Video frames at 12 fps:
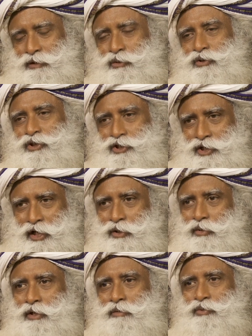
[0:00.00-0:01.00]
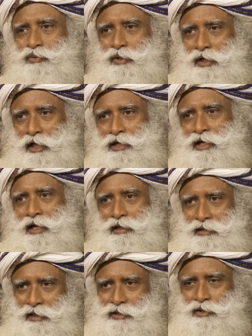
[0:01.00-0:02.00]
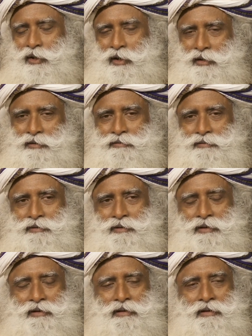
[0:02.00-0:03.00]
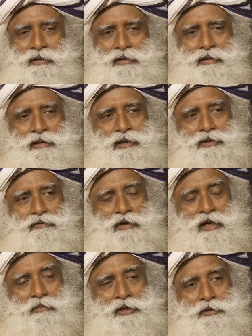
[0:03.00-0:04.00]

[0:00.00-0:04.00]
just trying to remove the cataract, that's all. It's very much